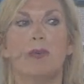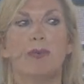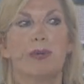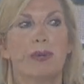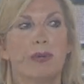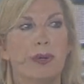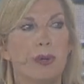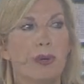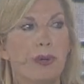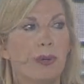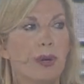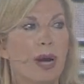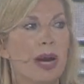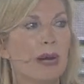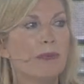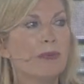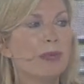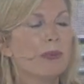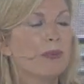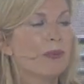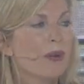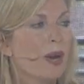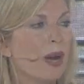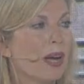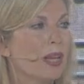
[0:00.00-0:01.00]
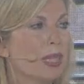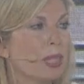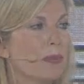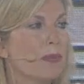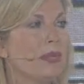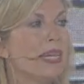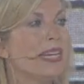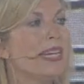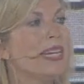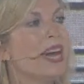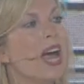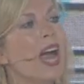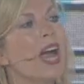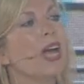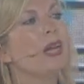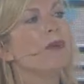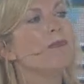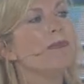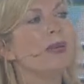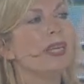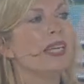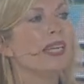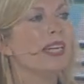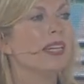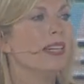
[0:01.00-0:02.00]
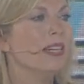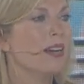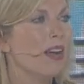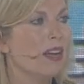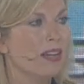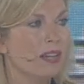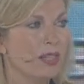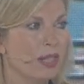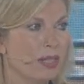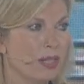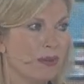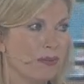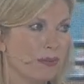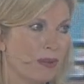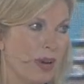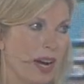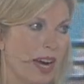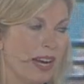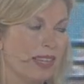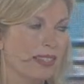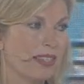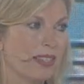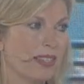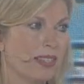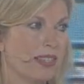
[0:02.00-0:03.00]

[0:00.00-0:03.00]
programmed approximately $9 million of grants